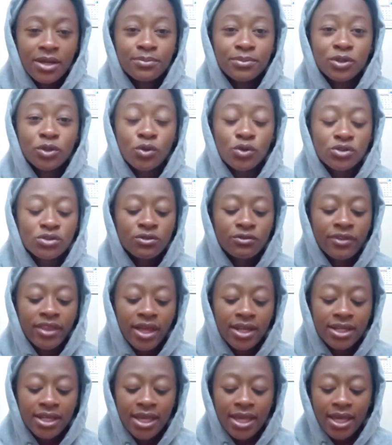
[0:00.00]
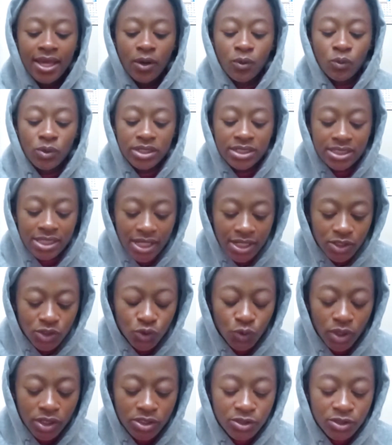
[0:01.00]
And because of that, we tend to